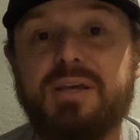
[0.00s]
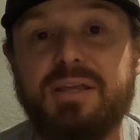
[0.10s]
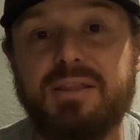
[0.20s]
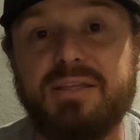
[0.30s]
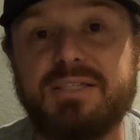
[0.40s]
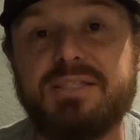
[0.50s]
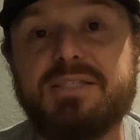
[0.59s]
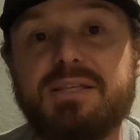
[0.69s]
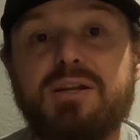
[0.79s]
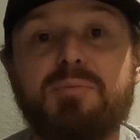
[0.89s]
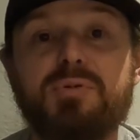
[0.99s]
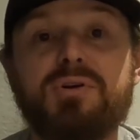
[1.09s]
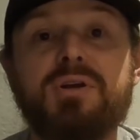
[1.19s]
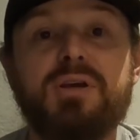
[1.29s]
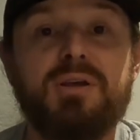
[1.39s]
This is the
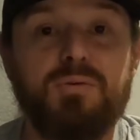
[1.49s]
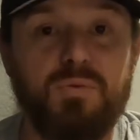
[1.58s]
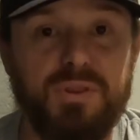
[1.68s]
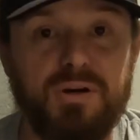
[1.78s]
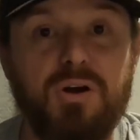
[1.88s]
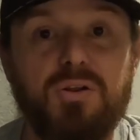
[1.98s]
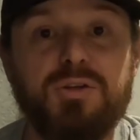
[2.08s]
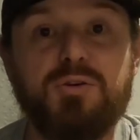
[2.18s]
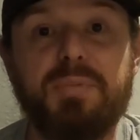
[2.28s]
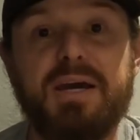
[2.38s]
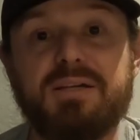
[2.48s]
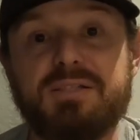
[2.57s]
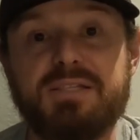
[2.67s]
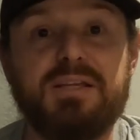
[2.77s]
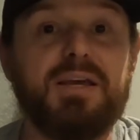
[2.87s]
number when they're calling you back
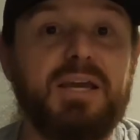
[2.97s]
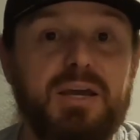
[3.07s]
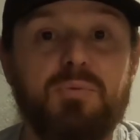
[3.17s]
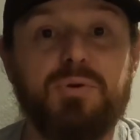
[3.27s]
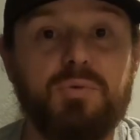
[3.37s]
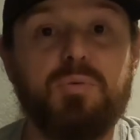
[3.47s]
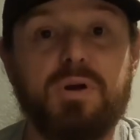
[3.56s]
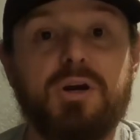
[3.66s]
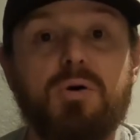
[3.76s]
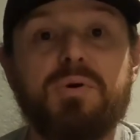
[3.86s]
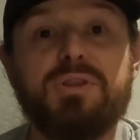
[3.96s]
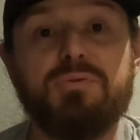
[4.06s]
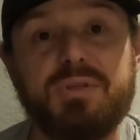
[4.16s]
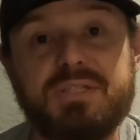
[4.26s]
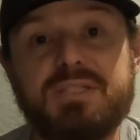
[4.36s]
to say, hey, we want to go with
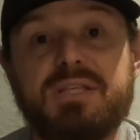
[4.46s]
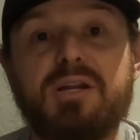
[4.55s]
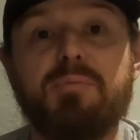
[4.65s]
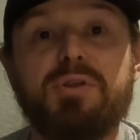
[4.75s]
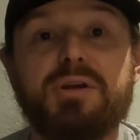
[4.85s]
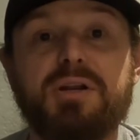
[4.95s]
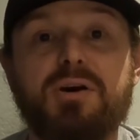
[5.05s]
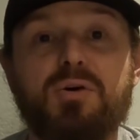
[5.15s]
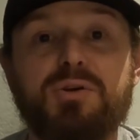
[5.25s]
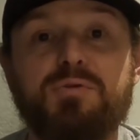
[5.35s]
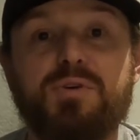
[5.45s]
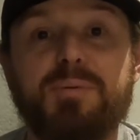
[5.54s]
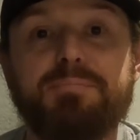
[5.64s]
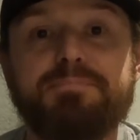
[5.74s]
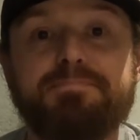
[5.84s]
you. This is the number they're going to call you
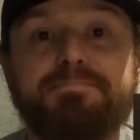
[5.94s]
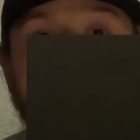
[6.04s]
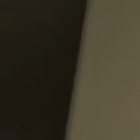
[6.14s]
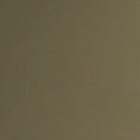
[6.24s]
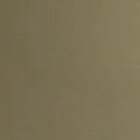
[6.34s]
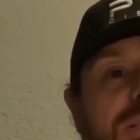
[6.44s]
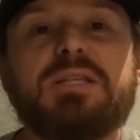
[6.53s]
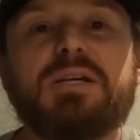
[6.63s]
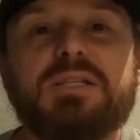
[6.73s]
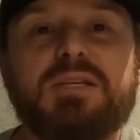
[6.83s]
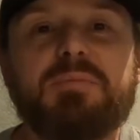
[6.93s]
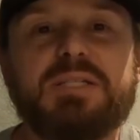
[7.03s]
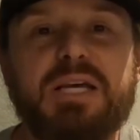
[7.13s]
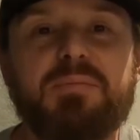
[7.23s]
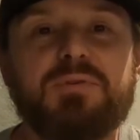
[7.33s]
from. So let's look at some
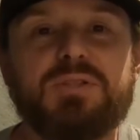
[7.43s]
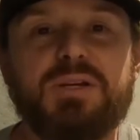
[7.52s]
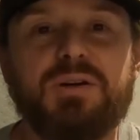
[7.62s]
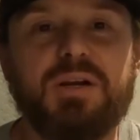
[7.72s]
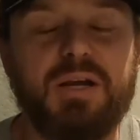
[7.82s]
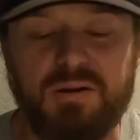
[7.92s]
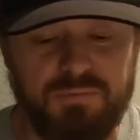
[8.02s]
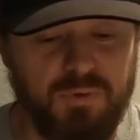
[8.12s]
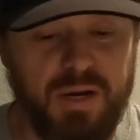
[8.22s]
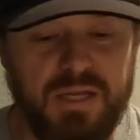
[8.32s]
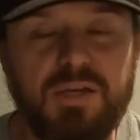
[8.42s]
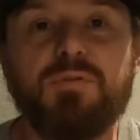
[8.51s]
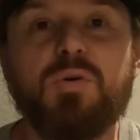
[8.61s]
examples here. I got a variety of